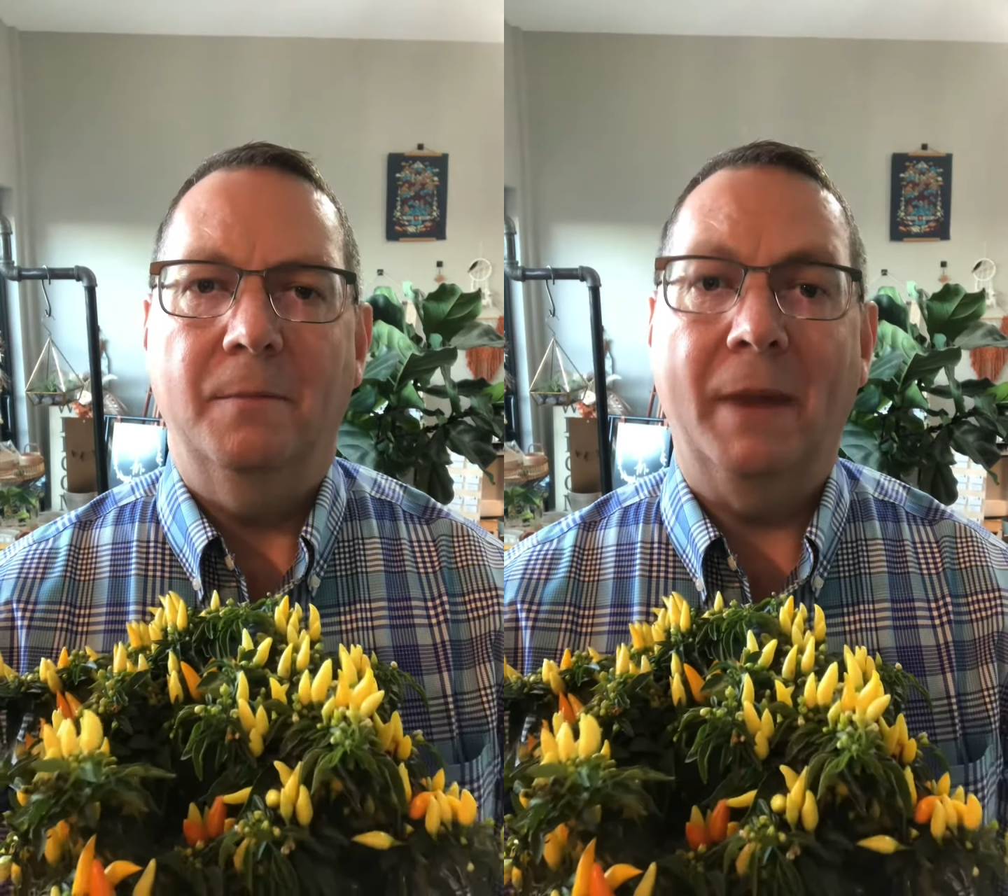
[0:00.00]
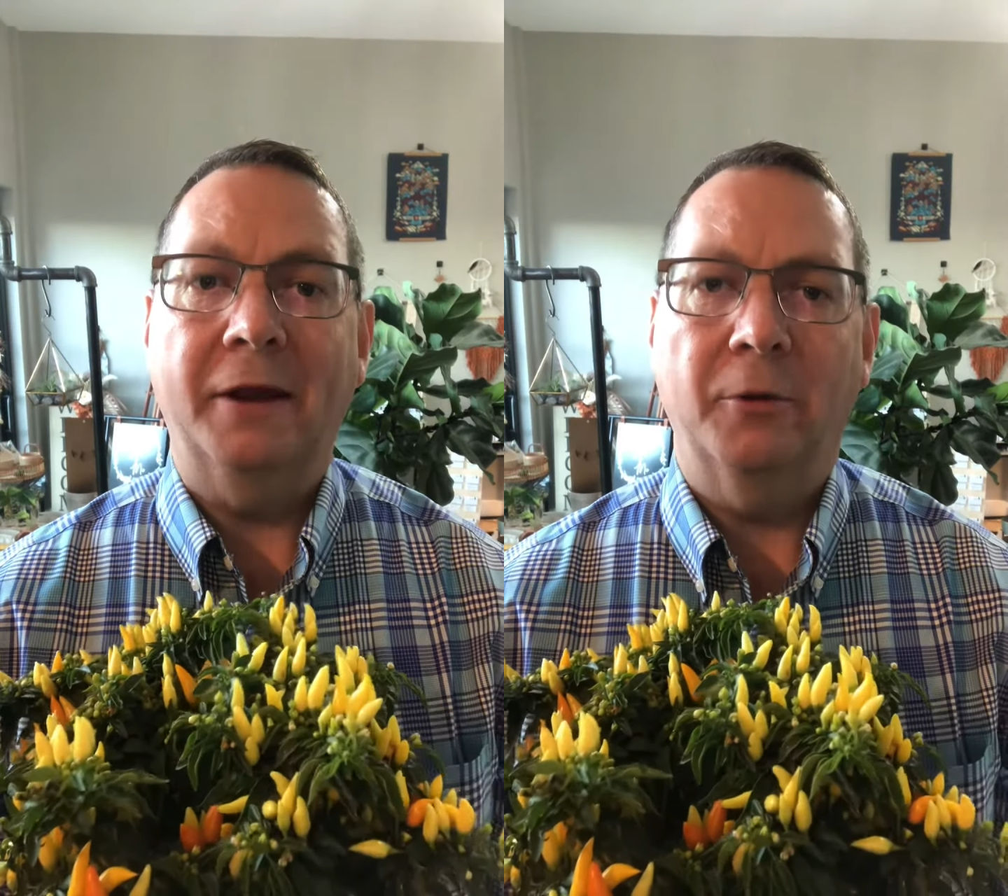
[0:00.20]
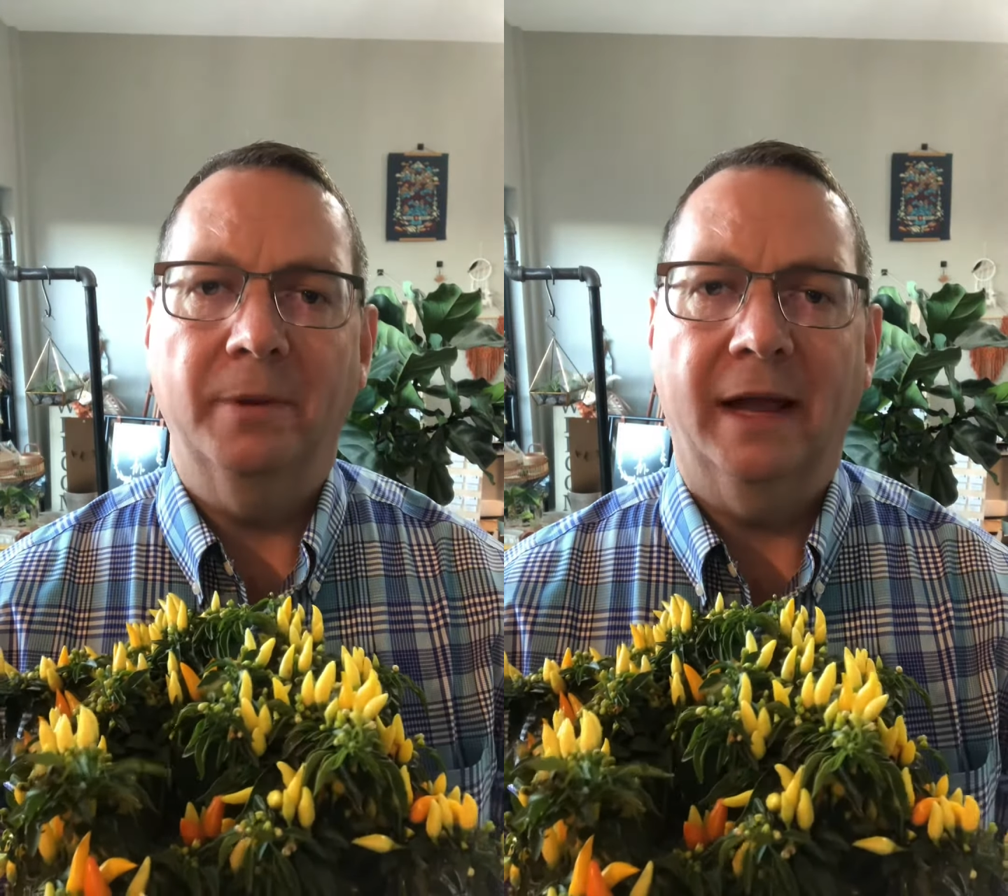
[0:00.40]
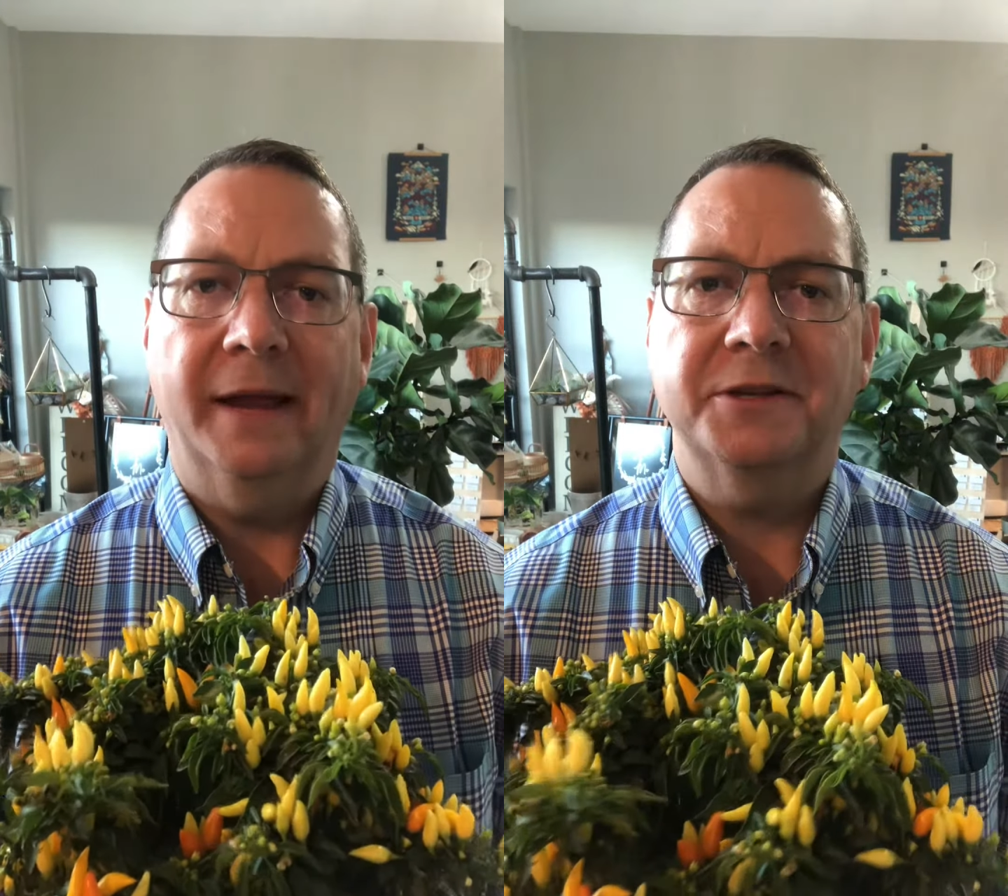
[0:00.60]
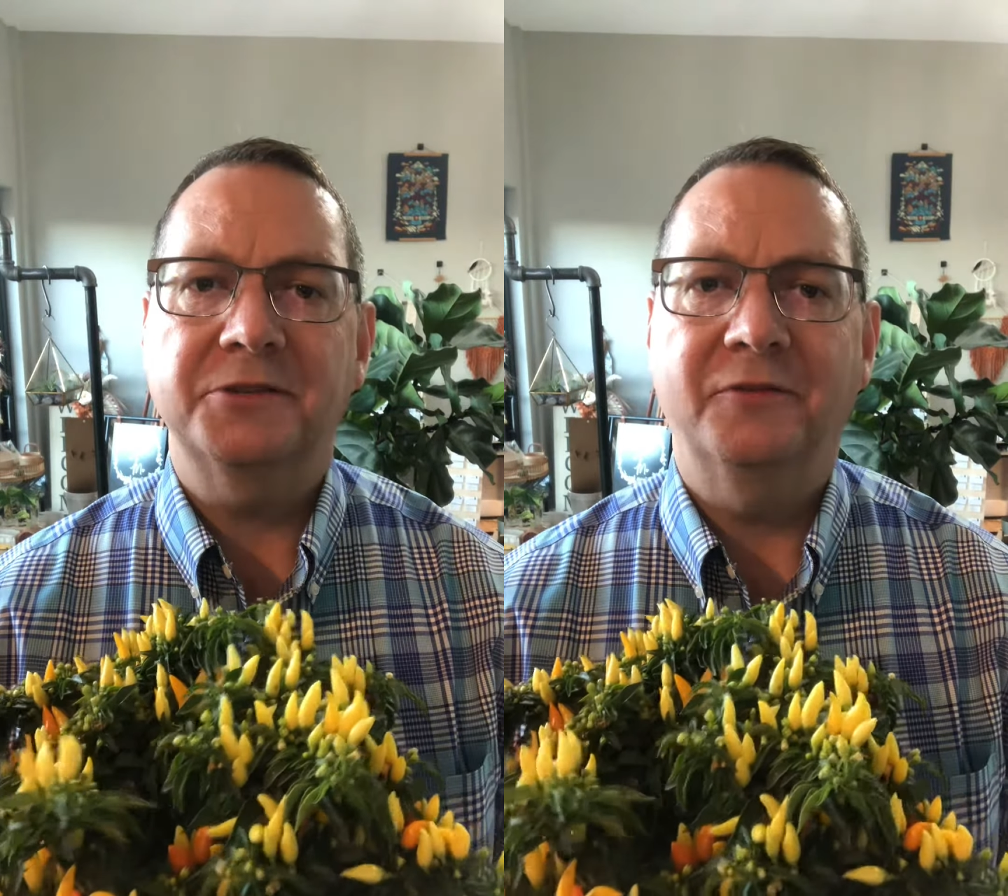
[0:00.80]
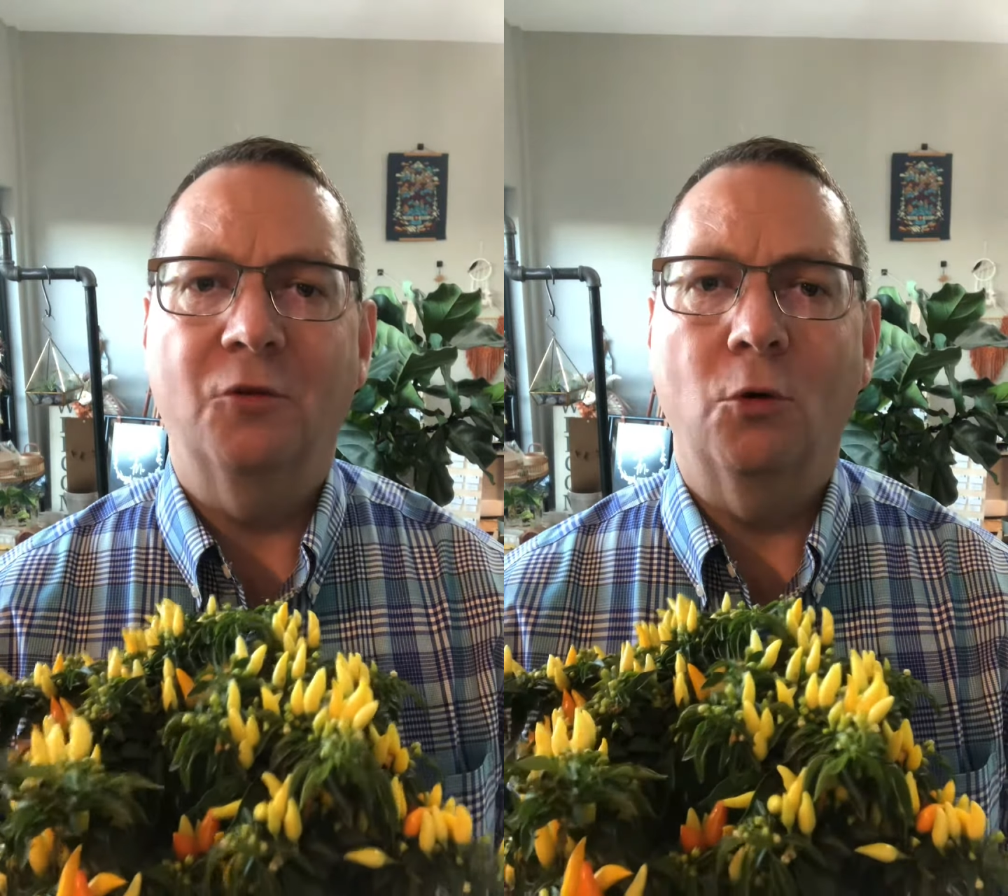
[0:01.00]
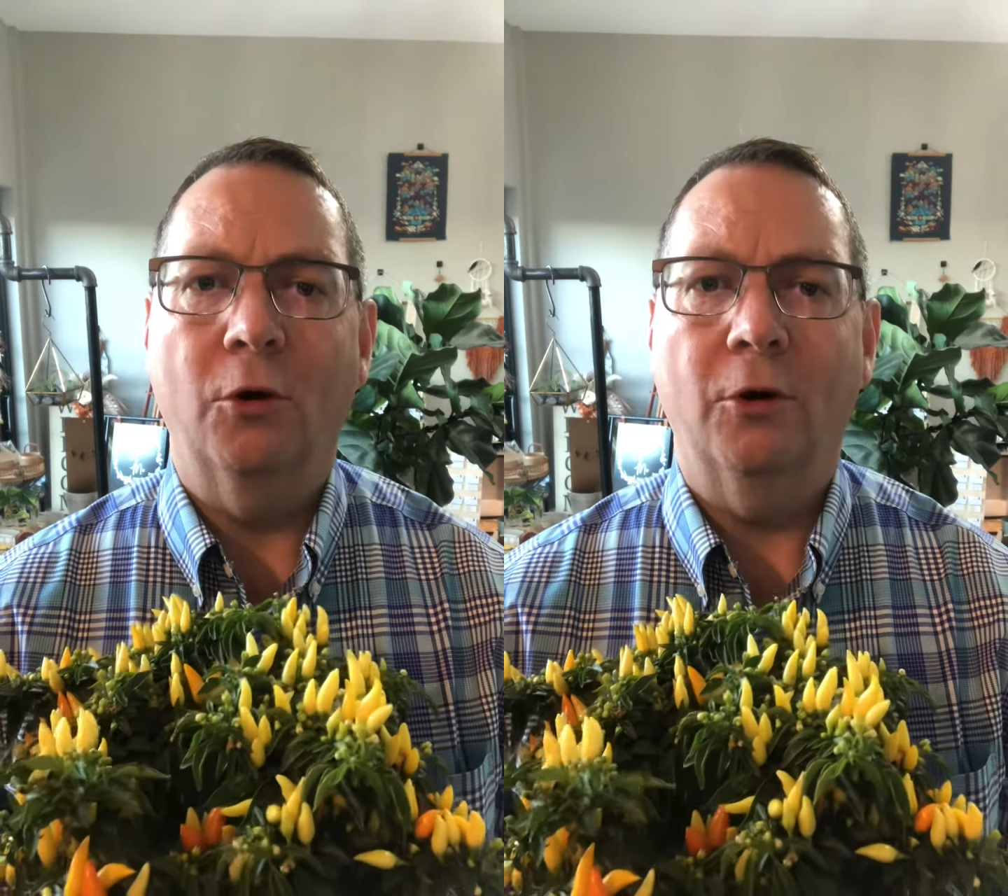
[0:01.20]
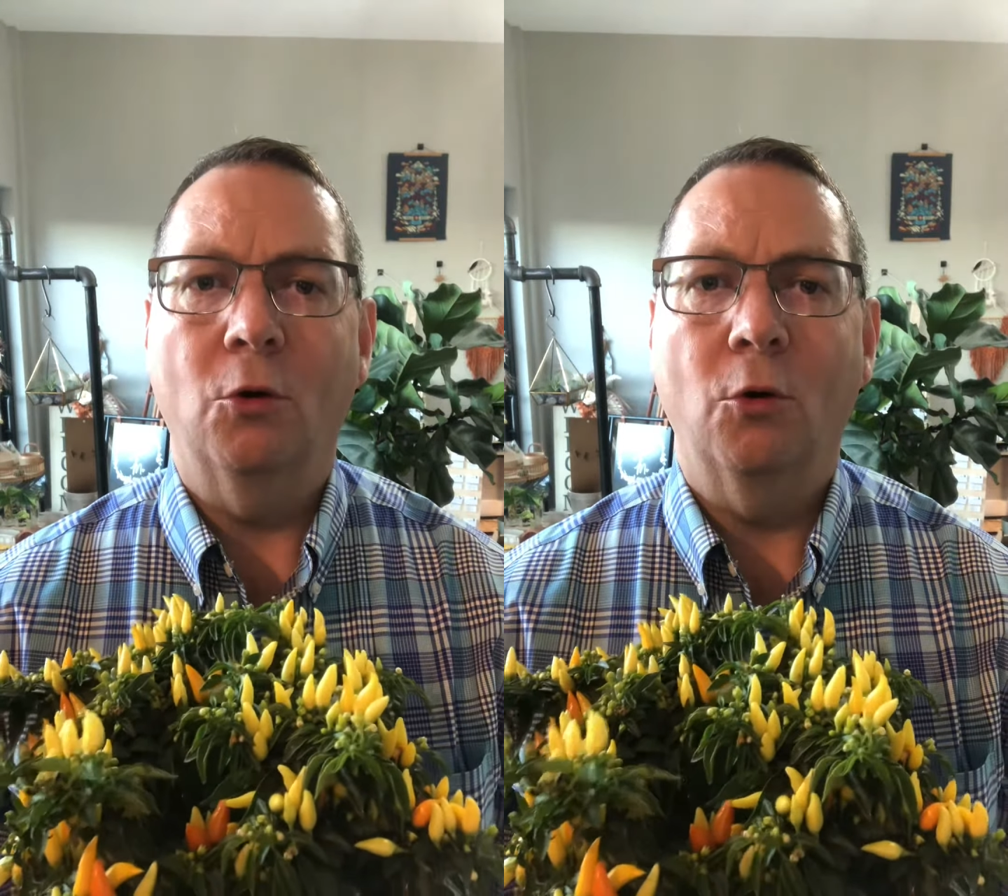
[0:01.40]
banker plants
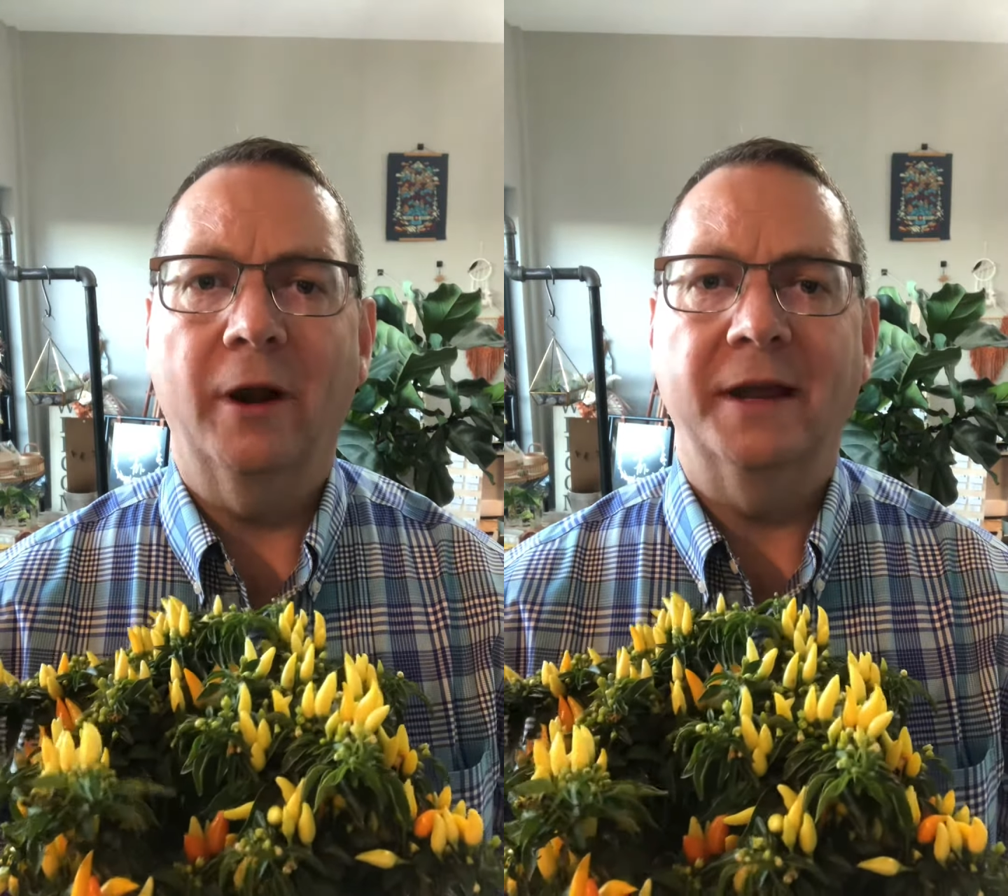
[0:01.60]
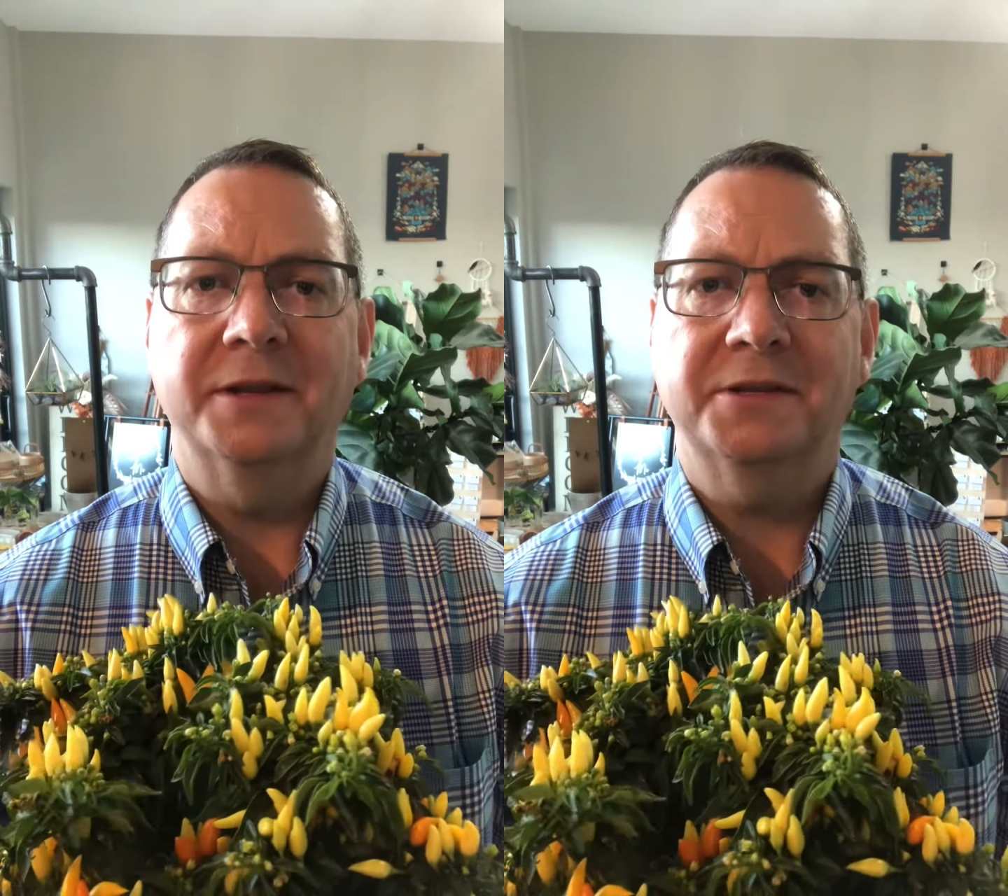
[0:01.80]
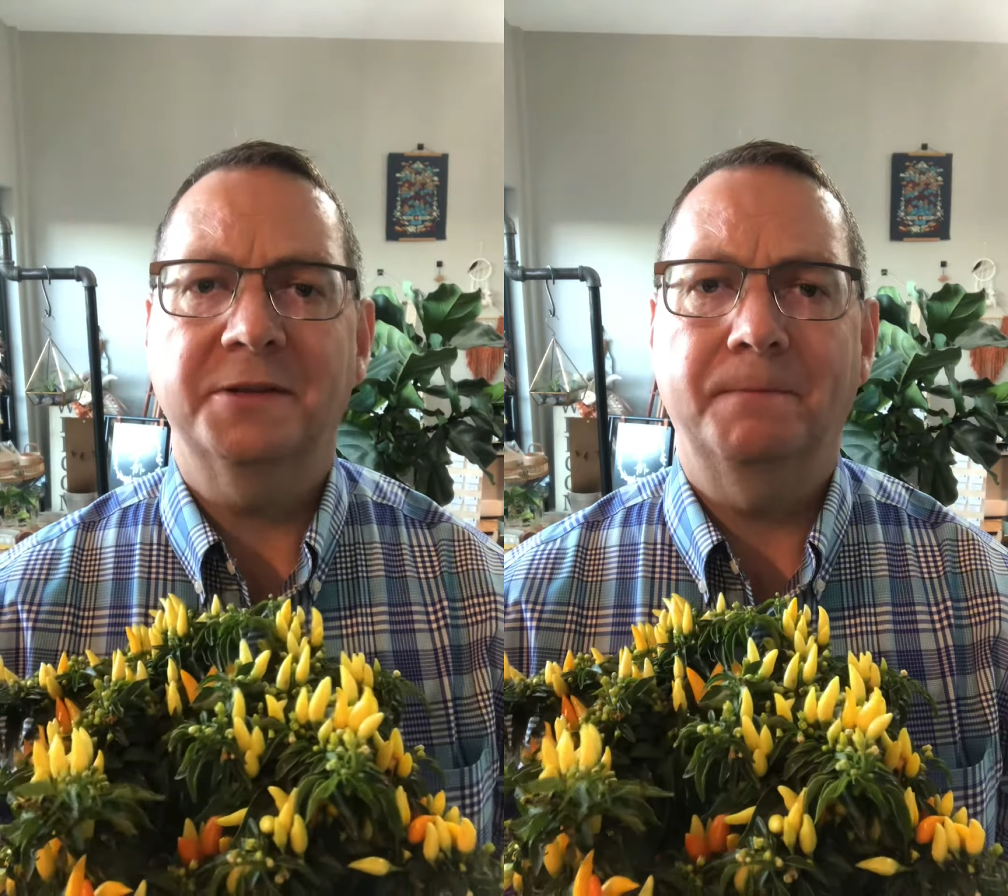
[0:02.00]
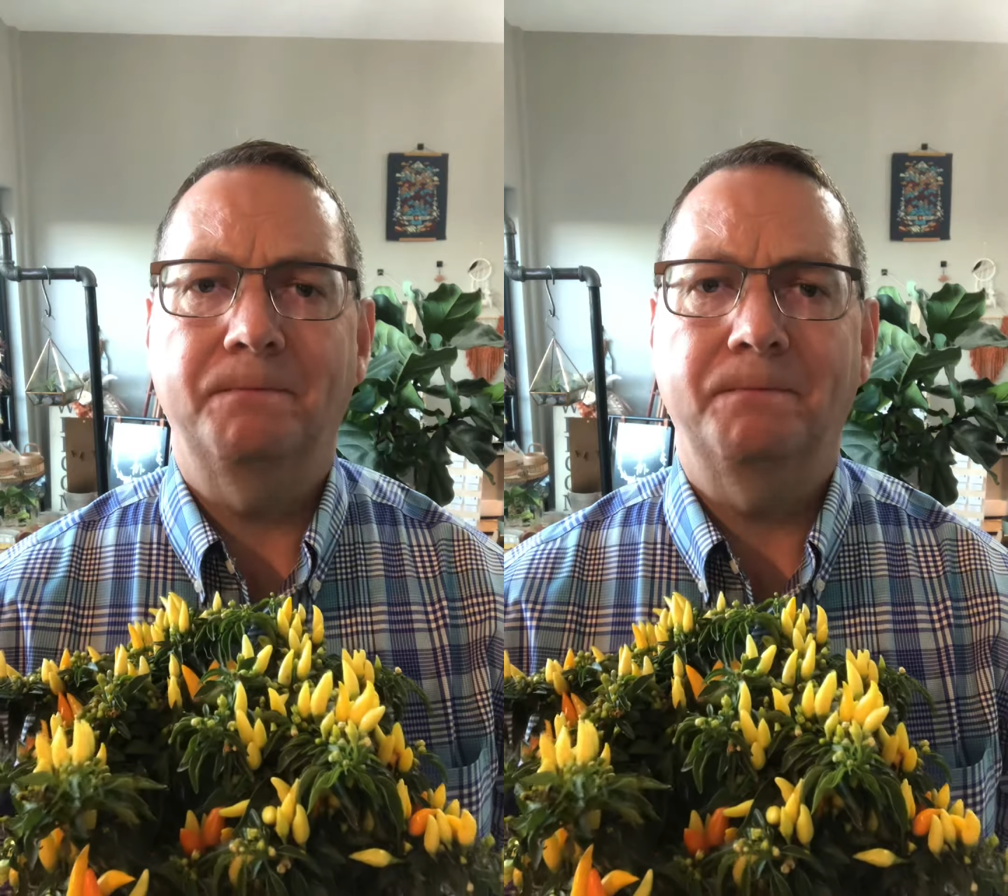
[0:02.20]
for Aureus